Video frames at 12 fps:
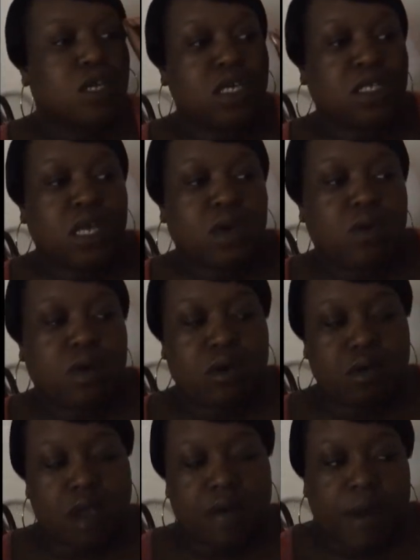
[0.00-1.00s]
he's like, well,
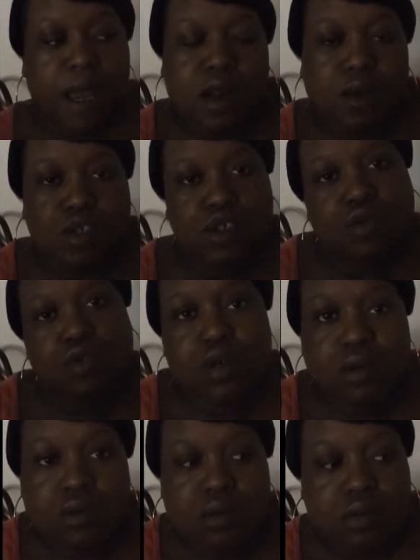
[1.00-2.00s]
everybody know what you
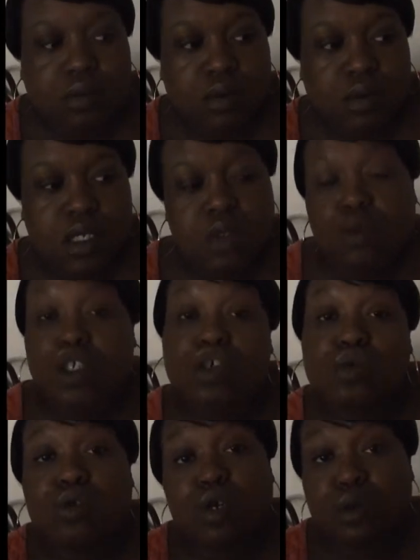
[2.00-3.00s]
do. This is what
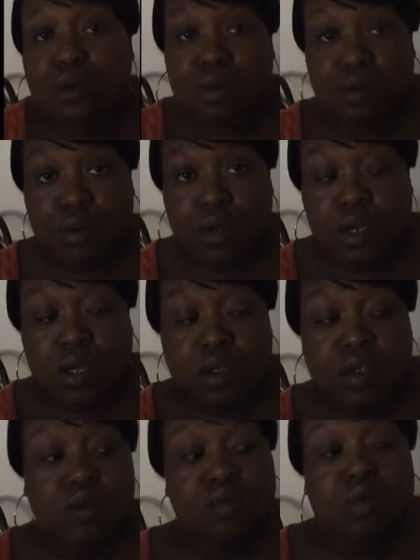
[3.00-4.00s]
you do.
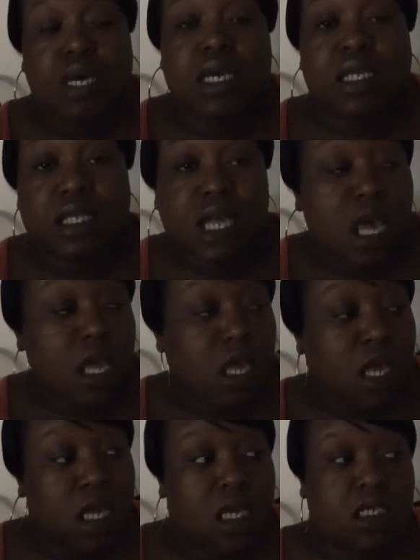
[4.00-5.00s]
So you can't
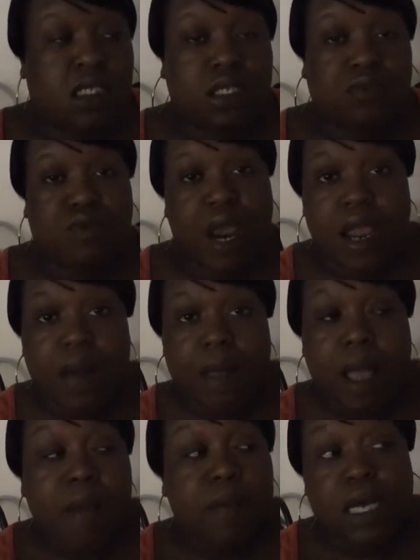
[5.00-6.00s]
say it's rape.
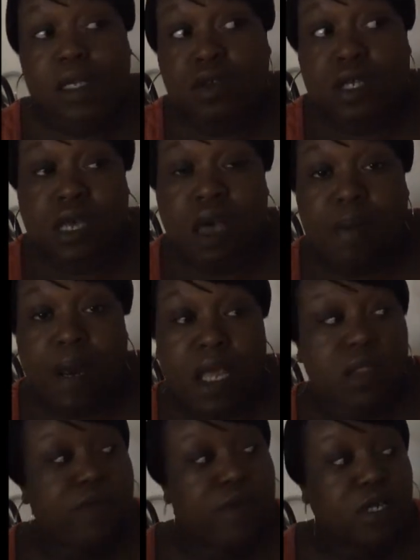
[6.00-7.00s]
Plus, on top of
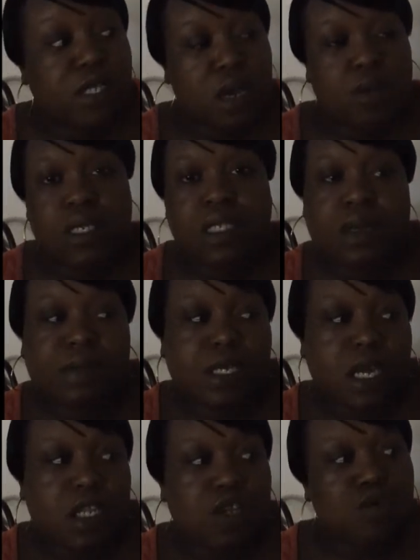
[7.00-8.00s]
that, the first night we slept
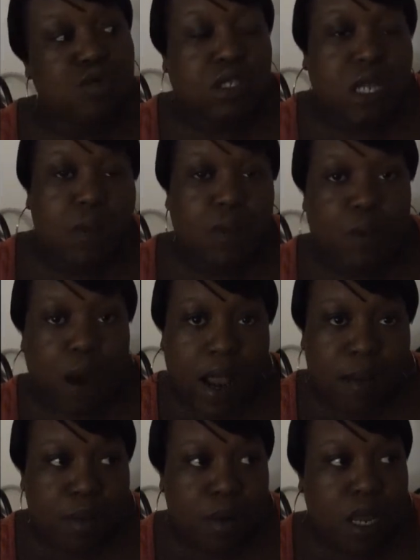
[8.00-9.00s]
together, you slept with
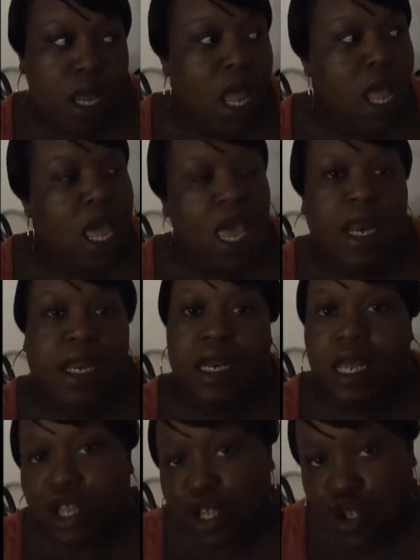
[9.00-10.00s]
White Boy and
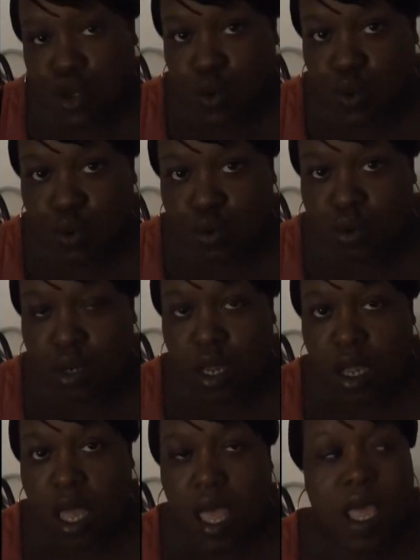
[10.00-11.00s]
another dude.
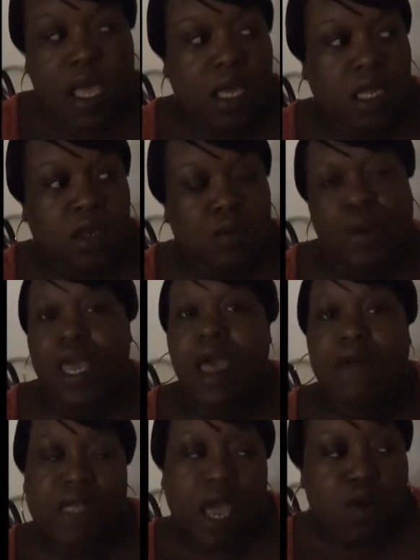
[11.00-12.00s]
And we
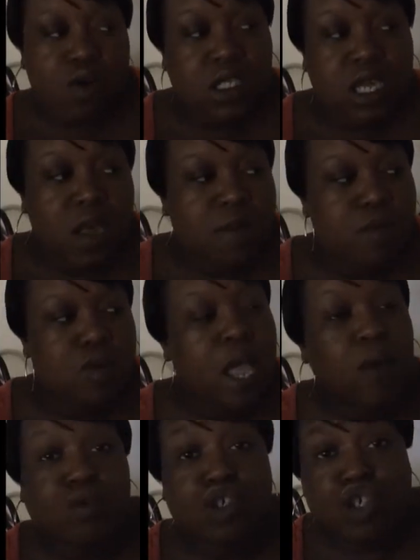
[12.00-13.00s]
had that on tape.
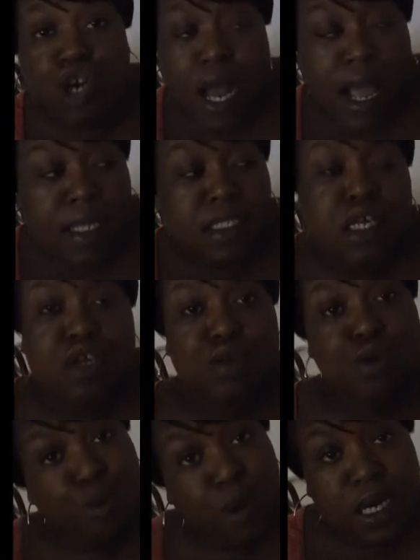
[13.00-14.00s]
That was your idea.
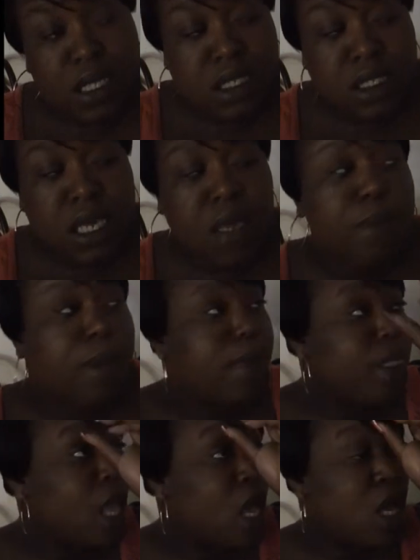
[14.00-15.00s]
You wanted to tape
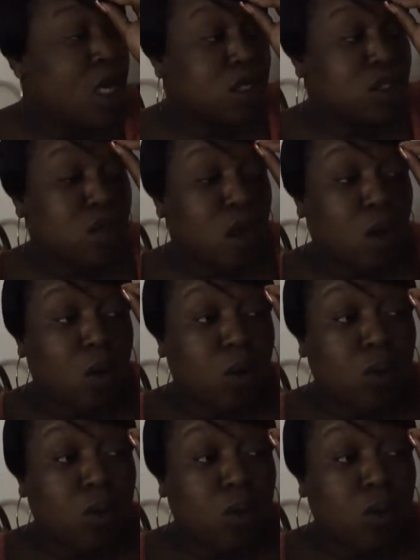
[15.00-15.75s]
it. So